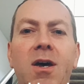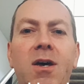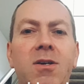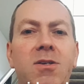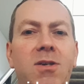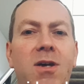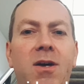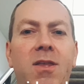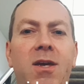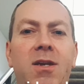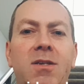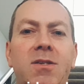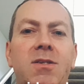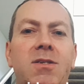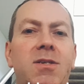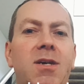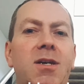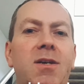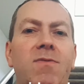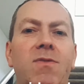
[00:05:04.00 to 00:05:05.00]
so that
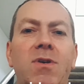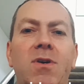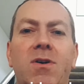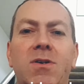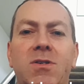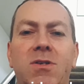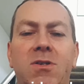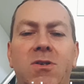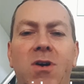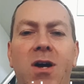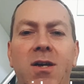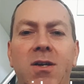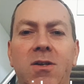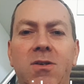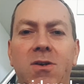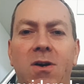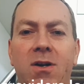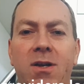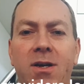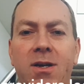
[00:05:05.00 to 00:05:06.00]
instead of the Australian
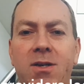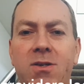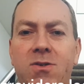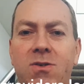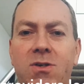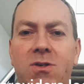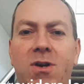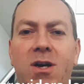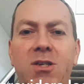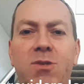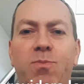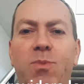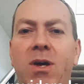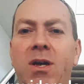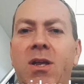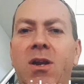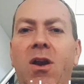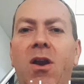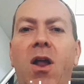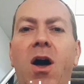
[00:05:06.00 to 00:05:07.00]
dollar interest rates
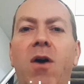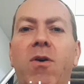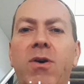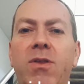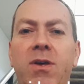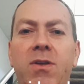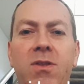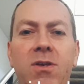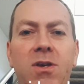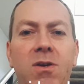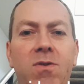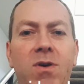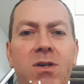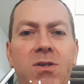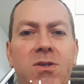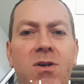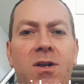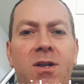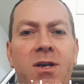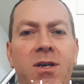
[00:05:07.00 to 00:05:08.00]
being lower than the US
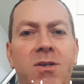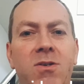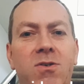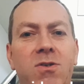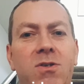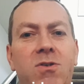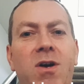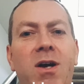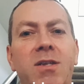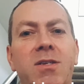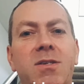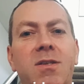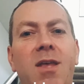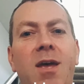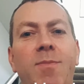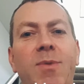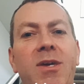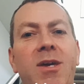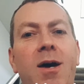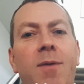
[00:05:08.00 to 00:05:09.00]
dollar interest rates, they
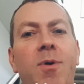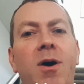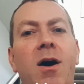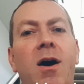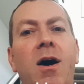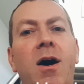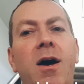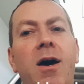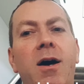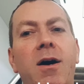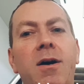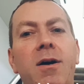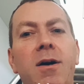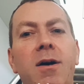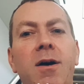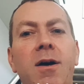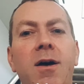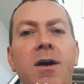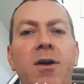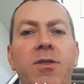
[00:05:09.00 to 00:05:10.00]
become higher.
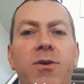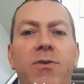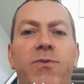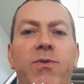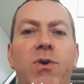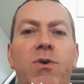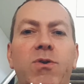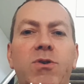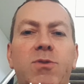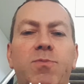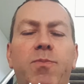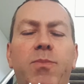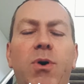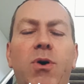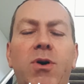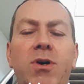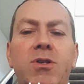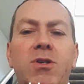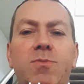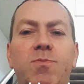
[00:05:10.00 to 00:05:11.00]
The forward
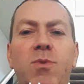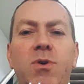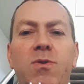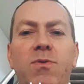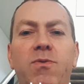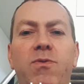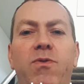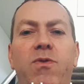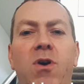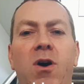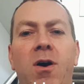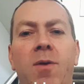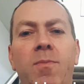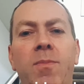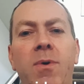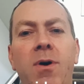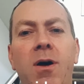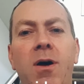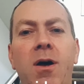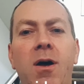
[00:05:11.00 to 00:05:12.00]
points move
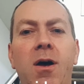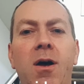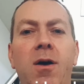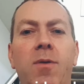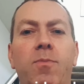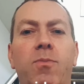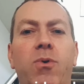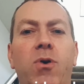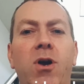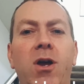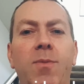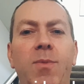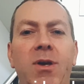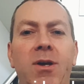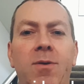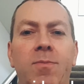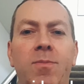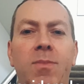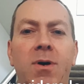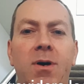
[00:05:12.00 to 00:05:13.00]
from
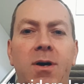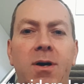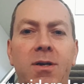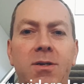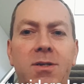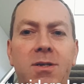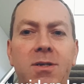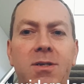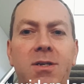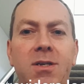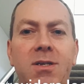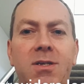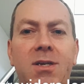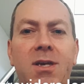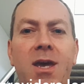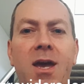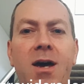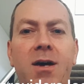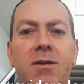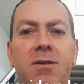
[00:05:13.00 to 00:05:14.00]
premium to
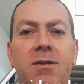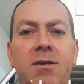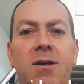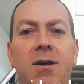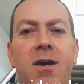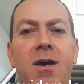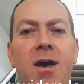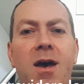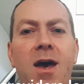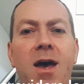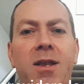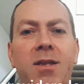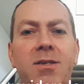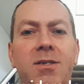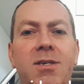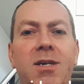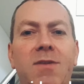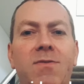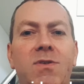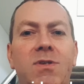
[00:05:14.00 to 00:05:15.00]
discount, and
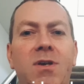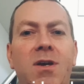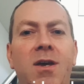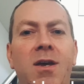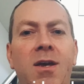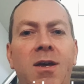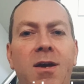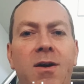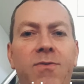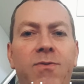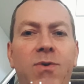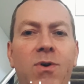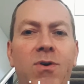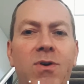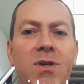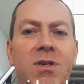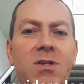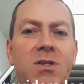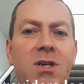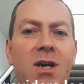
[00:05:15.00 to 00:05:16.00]
instead of seeing a forward
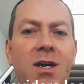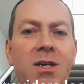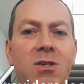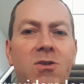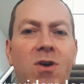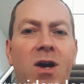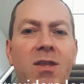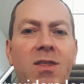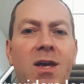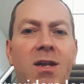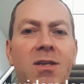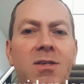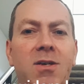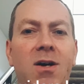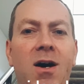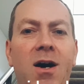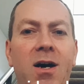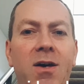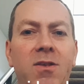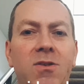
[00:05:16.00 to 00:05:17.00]
exchange rate that is
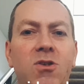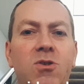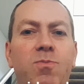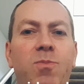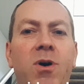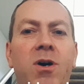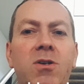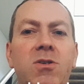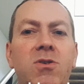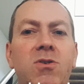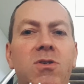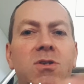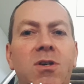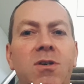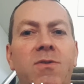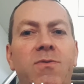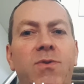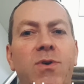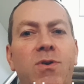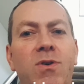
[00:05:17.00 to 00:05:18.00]
higher than spot, you see a
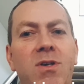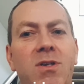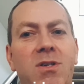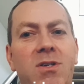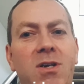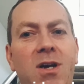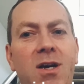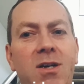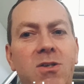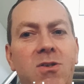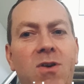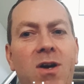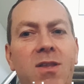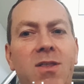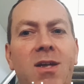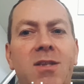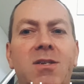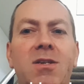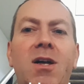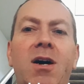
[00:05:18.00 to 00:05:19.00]
forward exchange rate
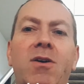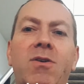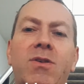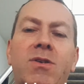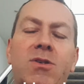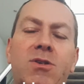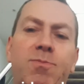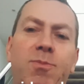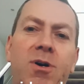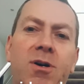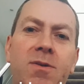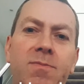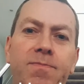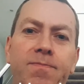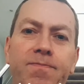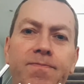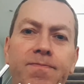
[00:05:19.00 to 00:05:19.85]
that's lower than spot.